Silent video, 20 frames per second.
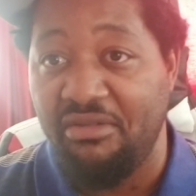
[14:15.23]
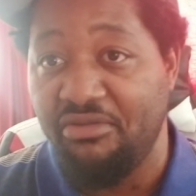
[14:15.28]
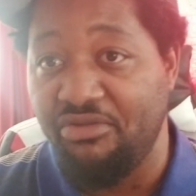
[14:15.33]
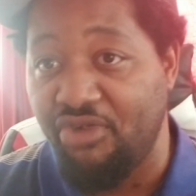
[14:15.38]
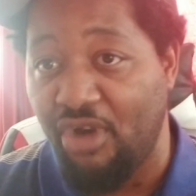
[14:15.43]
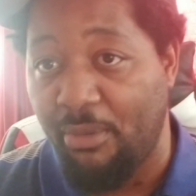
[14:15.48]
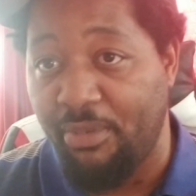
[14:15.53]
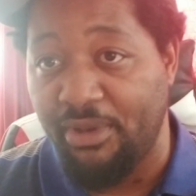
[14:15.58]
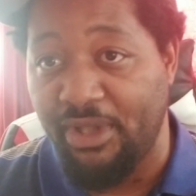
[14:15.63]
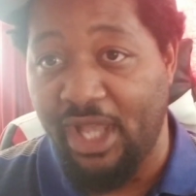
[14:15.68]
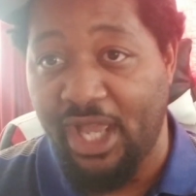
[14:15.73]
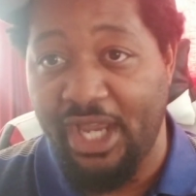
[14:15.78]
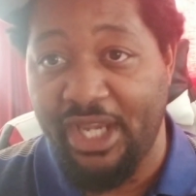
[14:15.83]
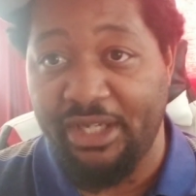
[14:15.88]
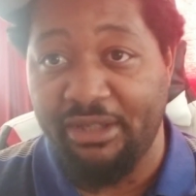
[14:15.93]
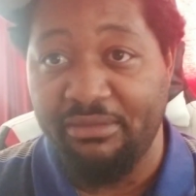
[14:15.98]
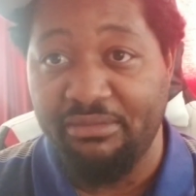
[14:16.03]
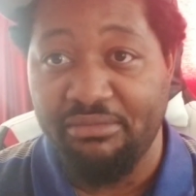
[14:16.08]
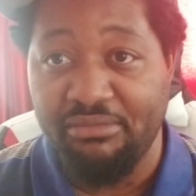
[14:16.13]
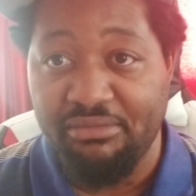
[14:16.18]
drop a
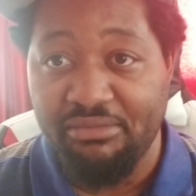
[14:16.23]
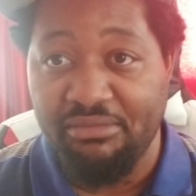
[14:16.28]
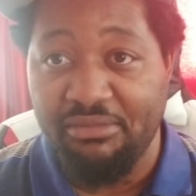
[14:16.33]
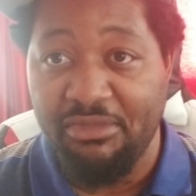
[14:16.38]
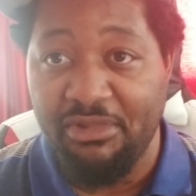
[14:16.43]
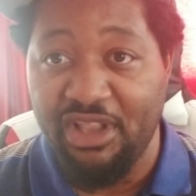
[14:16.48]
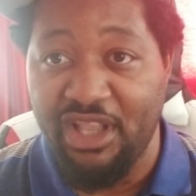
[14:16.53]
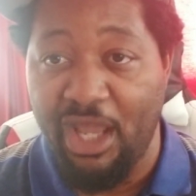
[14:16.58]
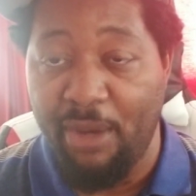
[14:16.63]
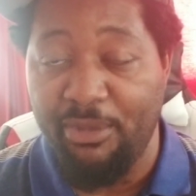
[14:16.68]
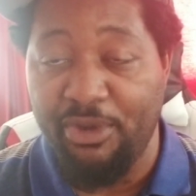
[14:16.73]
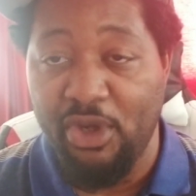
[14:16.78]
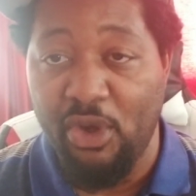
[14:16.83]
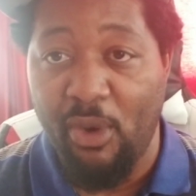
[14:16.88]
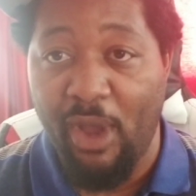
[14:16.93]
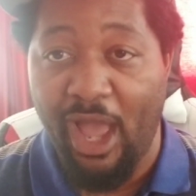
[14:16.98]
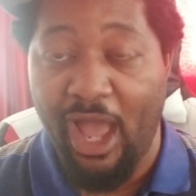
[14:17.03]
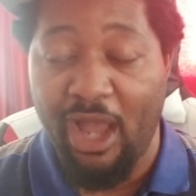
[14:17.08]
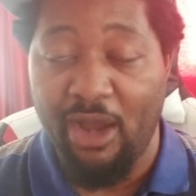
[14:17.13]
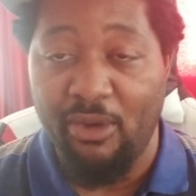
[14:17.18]
line, let me
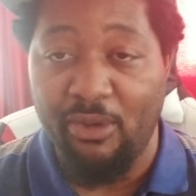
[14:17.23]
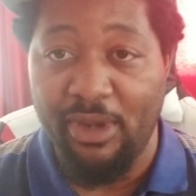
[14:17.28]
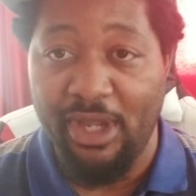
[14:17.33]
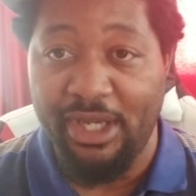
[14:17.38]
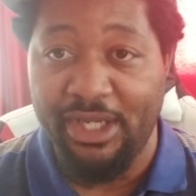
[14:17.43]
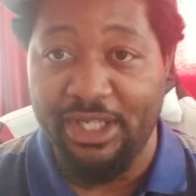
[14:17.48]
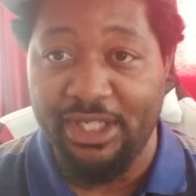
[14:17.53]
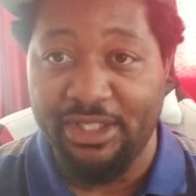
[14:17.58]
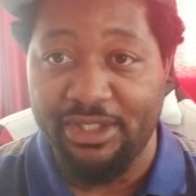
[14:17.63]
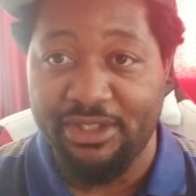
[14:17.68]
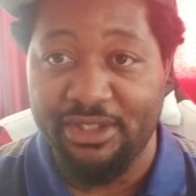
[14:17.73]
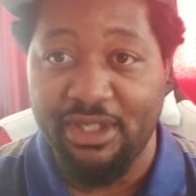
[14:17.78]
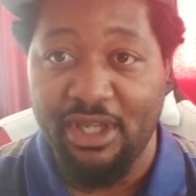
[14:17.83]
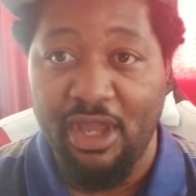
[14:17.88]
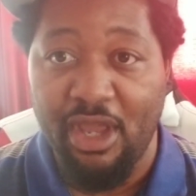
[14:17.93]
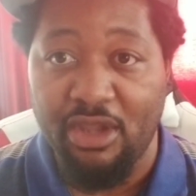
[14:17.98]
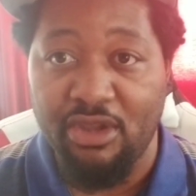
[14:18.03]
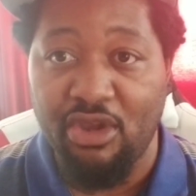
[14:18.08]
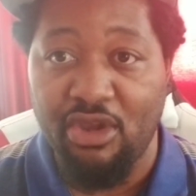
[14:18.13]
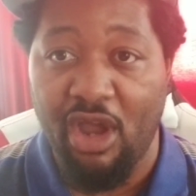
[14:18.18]
know how it is,
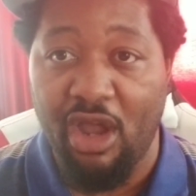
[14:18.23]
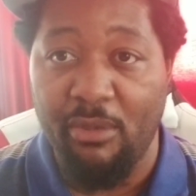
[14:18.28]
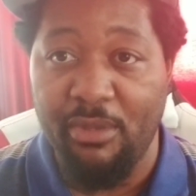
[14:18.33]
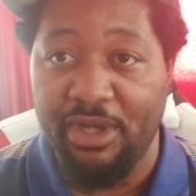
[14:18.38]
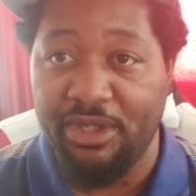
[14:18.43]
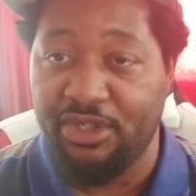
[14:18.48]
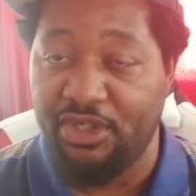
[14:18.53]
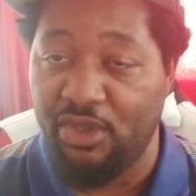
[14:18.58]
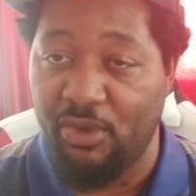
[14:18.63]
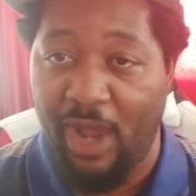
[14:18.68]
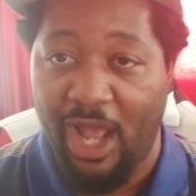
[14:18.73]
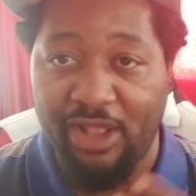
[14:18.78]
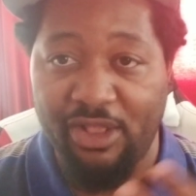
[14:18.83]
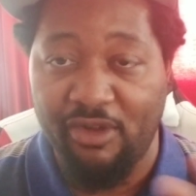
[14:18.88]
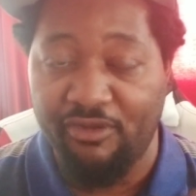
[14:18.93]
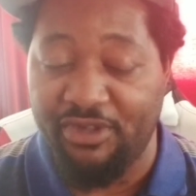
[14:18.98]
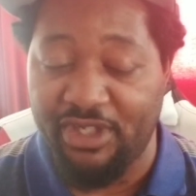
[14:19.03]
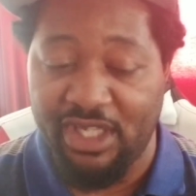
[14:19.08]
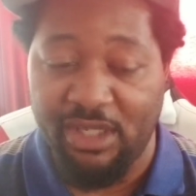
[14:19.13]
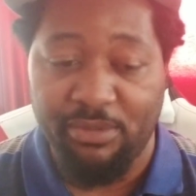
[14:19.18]
comment. You know, I
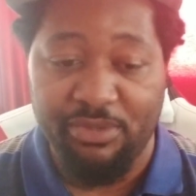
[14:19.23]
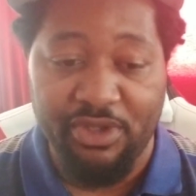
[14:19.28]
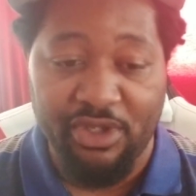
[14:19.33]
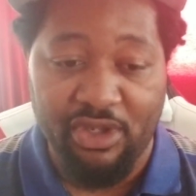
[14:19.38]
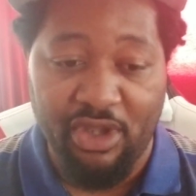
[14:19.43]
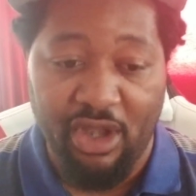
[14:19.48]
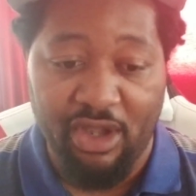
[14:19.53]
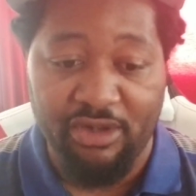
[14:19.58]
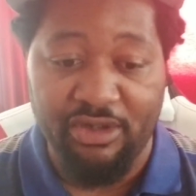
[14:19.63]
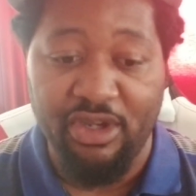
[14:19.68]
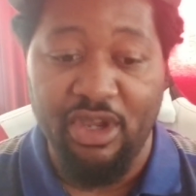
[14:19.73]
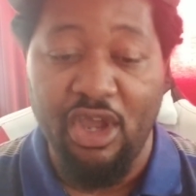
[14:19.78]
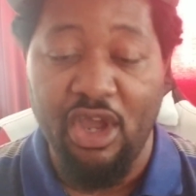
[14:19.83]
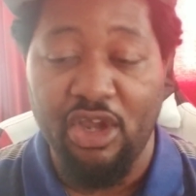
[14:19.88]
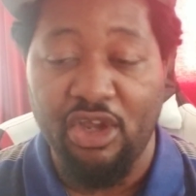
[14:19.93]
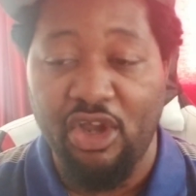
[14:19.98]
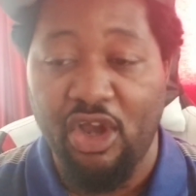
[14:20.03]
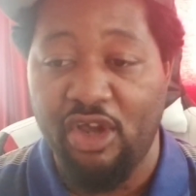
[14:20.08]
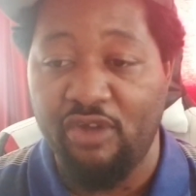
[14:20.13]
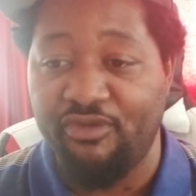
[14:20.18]
love to keep the
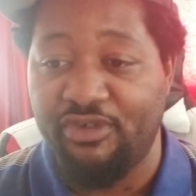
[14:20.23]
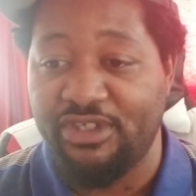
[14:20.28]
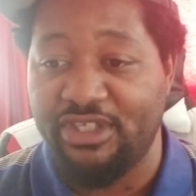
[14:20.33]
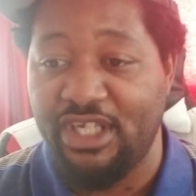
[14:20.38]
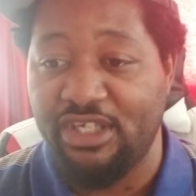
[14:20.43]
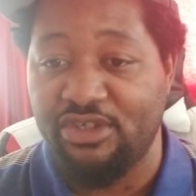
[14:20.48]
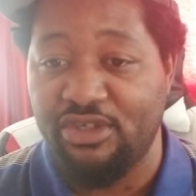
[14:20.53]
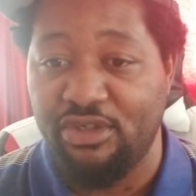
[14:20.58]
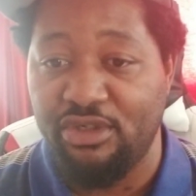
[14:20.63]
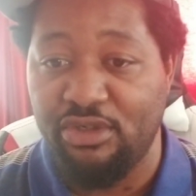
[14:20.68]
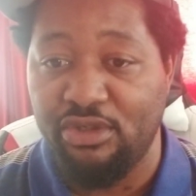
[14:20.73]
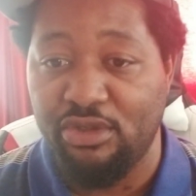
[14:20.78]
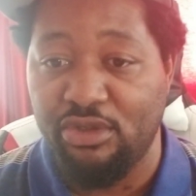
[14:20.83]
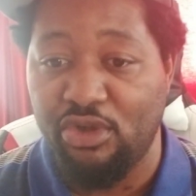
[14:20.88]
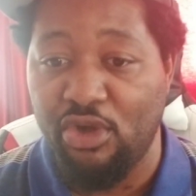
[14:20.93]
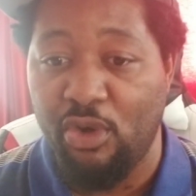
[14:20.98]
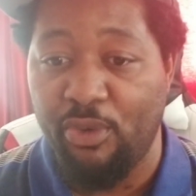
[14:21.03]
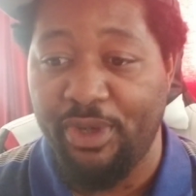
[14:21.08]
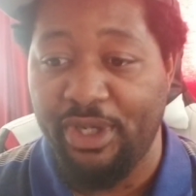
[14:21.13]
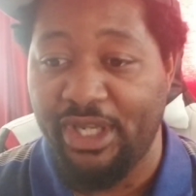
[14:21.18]
conversation
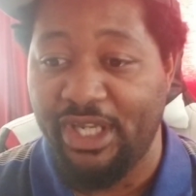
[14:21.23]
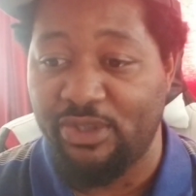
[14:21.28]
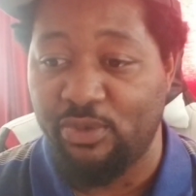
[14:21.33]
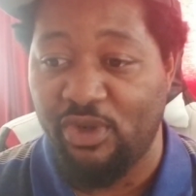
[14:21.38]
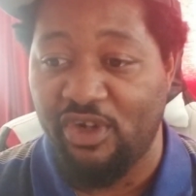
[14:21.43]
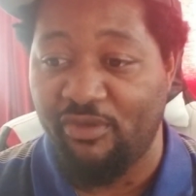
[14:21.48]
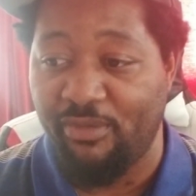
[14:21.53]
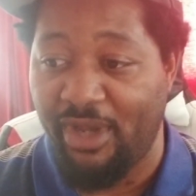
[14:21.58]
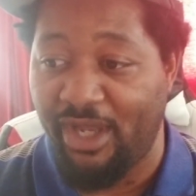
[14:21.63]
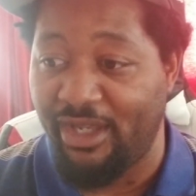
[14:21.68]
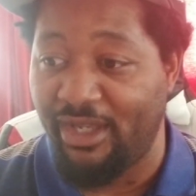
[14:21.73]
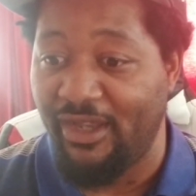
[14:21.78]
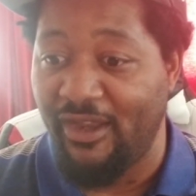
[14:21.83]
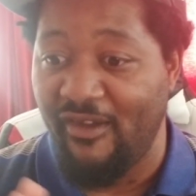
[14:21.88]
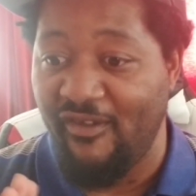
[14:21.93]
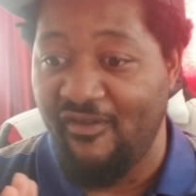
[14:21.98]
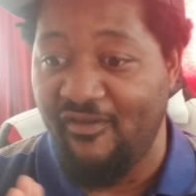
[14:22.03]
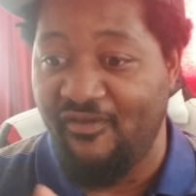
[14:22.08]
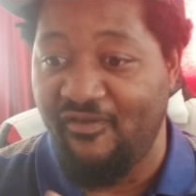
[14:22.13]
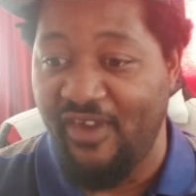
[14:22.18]
going. It's one of my
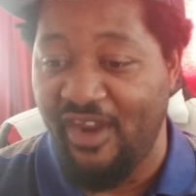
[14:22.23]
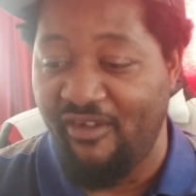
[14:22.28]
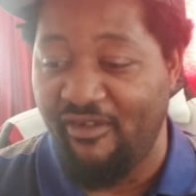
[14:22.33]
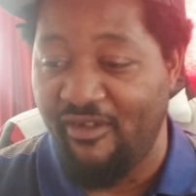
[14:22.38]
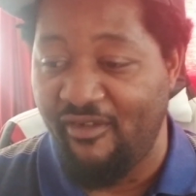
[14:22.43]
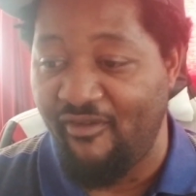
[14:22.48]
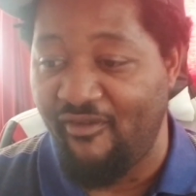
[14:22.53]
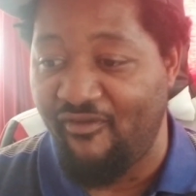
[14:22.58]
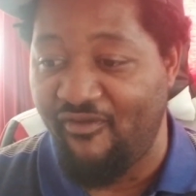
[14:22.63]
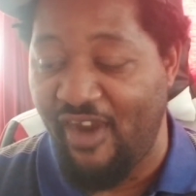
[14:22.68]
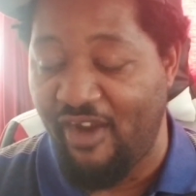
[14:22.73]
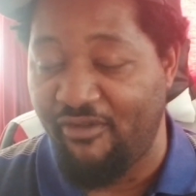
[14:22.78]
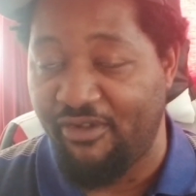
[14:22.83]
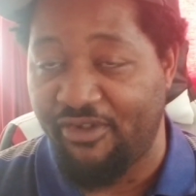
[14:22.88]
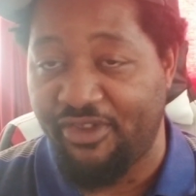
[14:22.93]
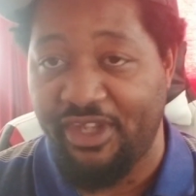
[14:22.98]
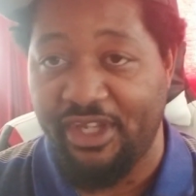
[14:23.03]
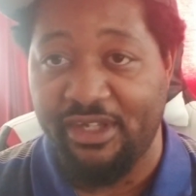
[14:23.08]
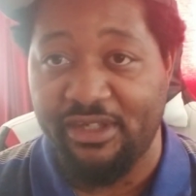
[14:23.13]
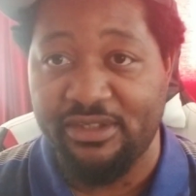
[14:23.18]

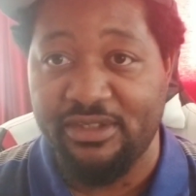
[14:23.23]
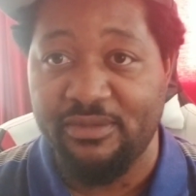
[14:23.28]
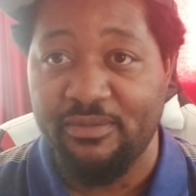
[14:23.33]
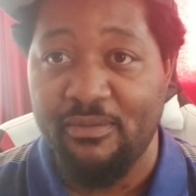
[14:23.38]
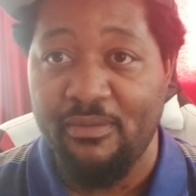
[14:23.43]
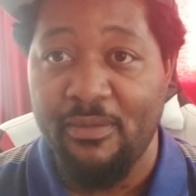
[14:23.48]
favorite things.